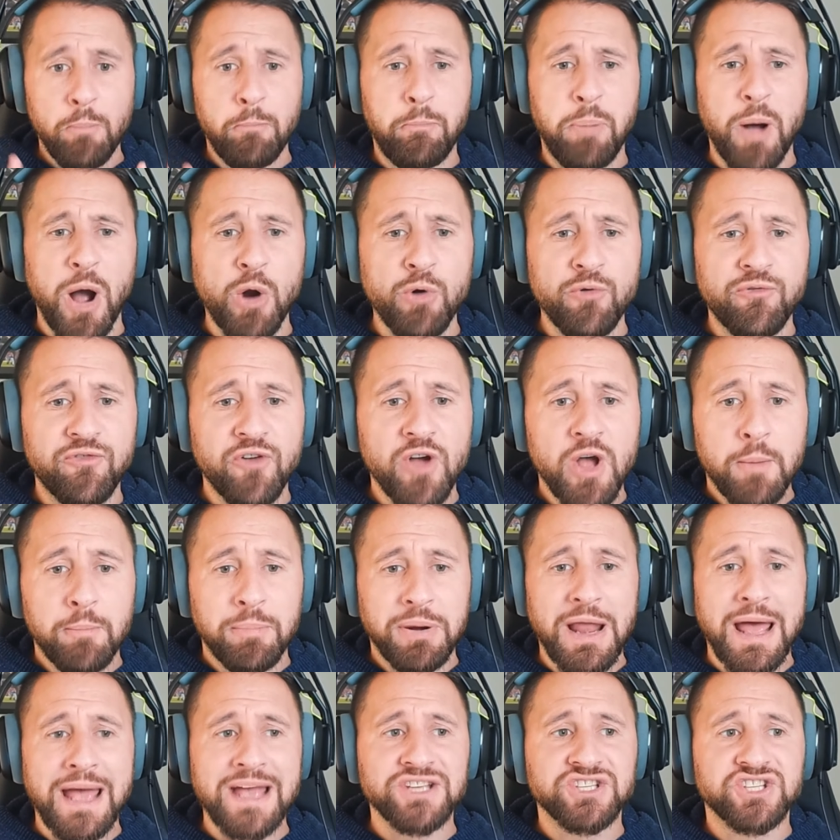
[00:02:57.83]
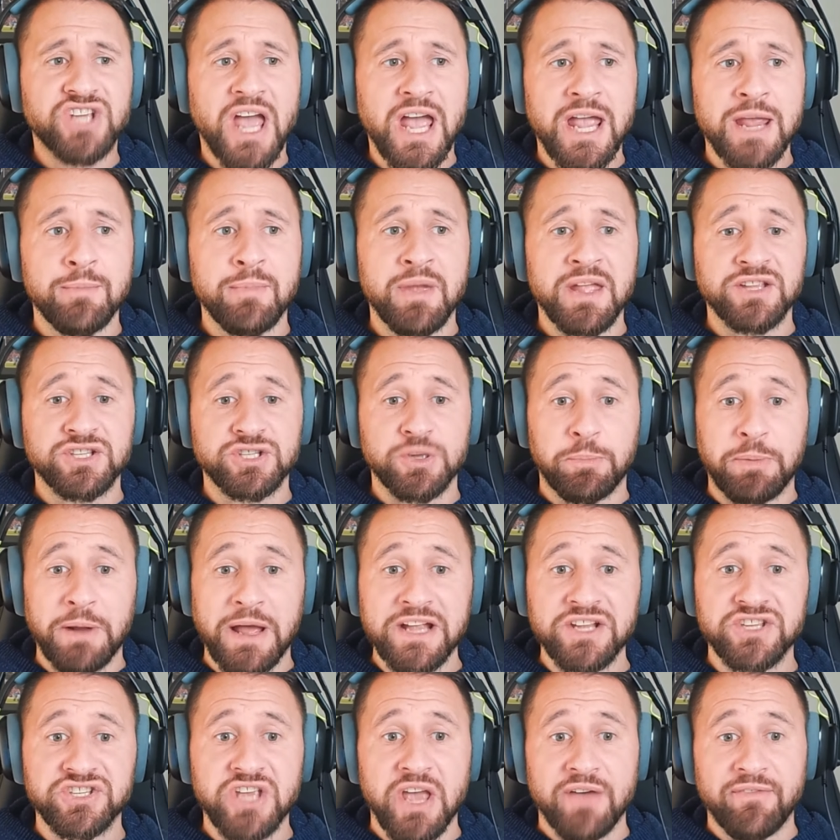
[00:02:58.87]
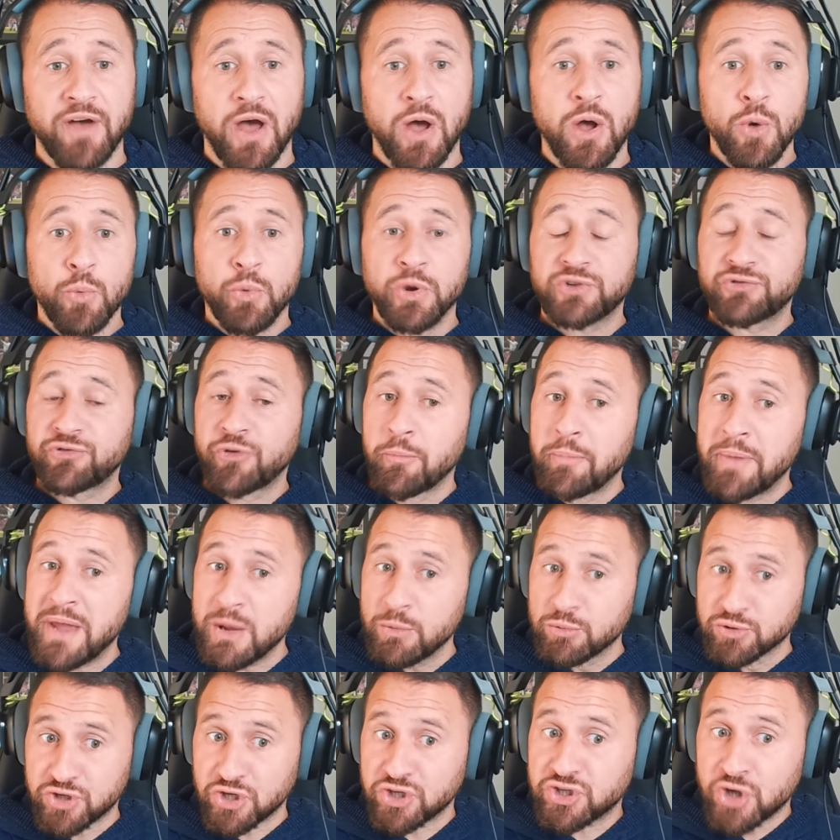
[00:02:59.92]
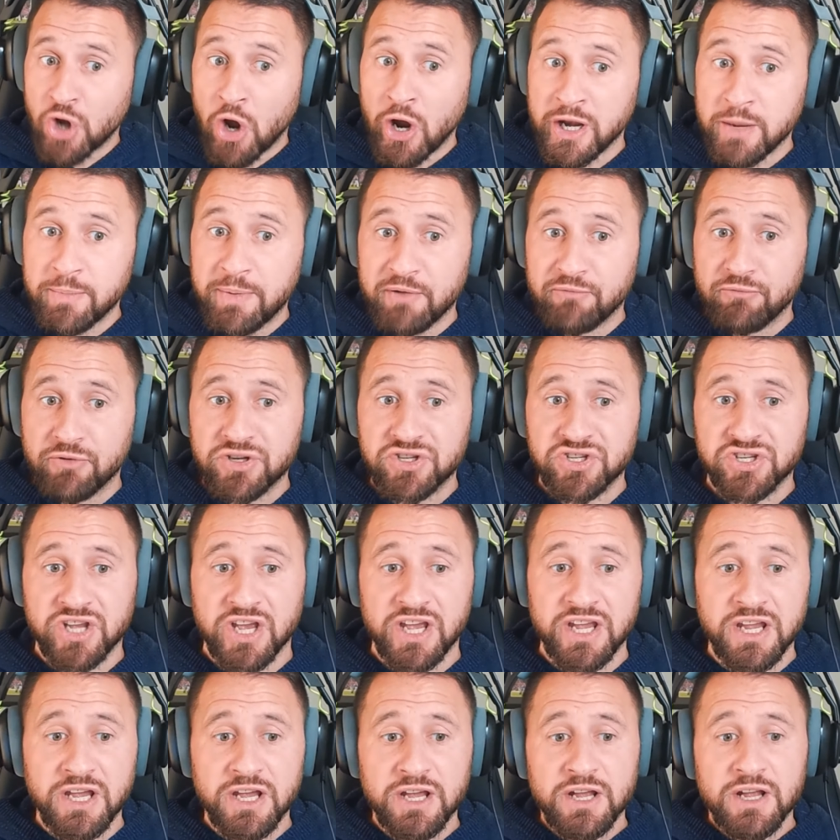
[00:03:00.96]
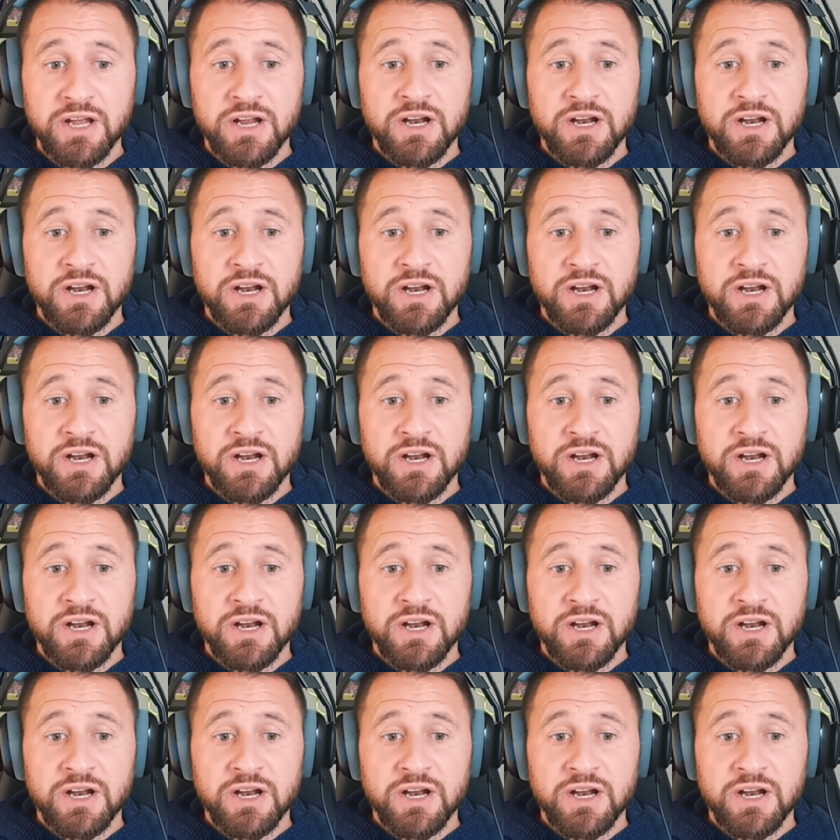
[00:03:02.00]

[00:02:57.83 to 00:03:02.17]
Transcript: both players came in to play together, which for me was a tiny bit risky.